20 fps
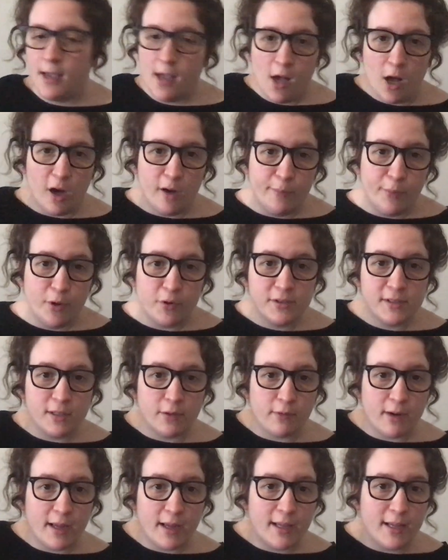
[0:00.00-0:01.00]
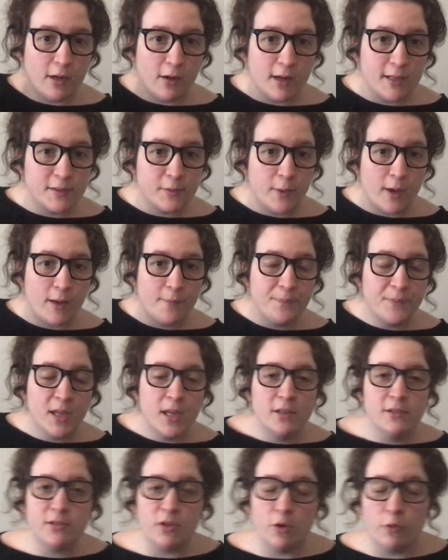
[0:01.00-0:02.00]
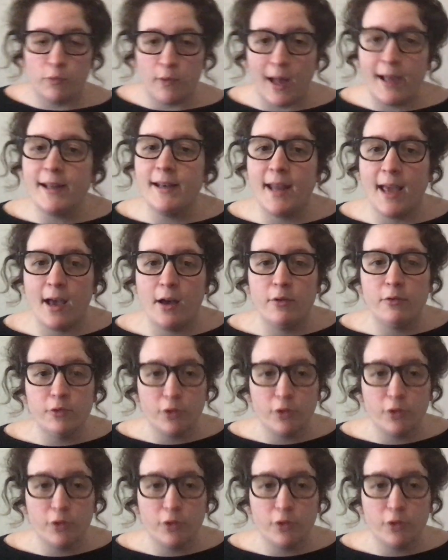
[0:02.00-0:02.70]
I'll post it right here as well. So right now,